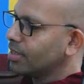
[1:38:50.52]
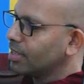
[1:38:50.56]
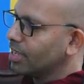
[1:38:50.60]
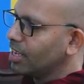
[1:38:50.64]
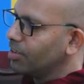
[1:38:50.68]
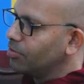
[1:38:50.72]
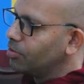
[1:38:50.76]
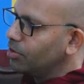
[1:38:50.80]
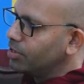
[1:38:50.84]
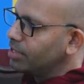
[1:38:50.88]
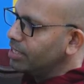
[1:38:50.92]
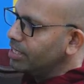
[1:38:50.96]

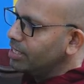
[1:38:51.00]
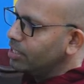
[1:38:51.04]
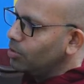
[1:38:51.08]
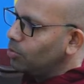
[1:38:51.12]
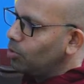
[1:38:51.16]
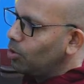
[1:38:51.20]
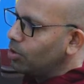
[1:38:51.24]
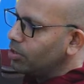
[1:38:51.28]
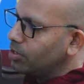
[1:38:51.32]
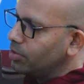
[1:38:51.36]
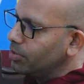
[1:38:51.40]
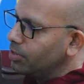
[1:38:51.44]
If your teacher
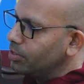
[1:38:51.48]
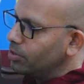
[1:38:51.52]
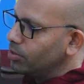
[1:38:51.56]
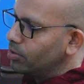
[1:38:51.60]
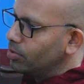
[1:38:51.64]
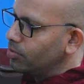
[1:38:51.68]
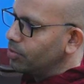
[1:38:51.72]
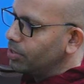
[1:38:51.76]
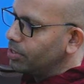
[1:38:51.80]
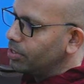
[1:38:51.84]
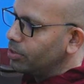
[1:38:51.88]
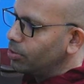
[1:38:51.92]
walks with
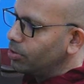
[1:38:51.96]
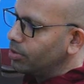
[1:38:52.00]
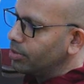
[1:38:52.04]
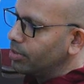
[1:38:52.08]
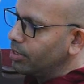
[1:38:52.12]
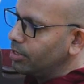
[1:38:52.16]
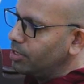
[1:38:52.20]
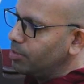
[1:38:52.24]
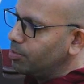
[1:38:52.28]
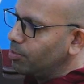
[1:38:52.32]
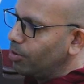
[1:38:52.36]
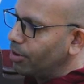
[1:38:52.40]
you, with you to
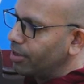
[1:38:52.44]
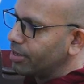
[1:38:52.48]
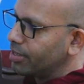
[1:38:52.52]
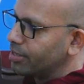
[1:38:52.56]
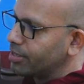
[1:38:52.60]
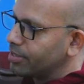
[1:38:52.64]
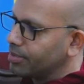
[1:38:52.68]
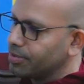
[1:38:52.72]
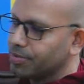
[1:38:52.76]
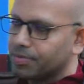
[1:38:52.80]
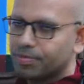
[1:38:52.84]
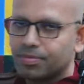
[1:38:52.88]
this
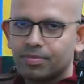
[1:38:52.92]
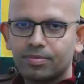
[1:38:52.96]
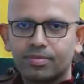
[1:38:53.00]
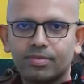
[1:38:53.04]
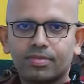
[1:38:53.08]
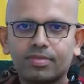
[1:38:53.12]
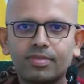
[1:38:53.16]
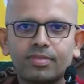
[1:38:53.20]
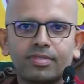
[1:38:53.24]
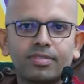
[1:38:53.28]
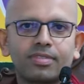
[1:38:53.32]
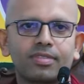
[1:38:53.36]
point,
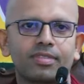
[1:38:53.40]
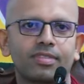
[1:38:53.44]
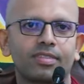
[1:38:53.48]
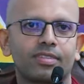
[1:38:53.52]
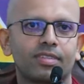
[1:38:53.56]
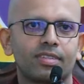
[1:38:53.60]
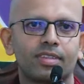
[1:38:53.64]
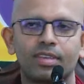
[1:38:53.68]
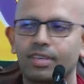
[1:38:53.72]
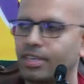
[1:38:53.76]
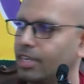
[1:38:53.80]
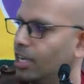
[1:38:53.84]

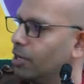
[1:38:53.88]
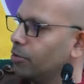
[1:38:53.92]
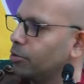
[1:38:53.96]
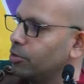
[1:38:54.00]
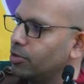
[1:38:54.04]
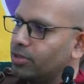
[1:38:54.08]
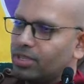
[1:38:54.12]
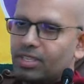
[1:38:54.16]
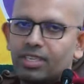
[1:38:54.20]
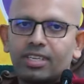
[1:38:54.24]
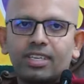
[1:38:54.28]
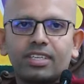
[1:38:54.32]
now you
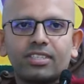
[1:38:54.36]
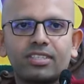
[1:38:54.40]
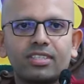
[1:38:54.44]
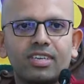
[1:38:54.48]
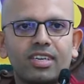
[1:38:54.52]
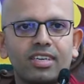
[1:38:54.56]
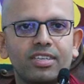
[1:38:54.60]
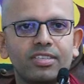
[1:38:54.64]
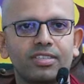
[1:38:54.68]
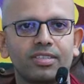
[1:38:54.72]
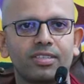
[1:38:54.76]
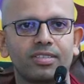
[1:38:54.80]
see the
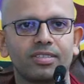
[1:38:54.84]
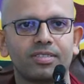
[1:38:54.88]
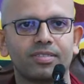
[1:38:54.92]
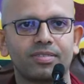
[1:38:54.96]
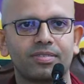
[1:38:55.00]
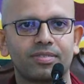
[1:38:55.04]
destination.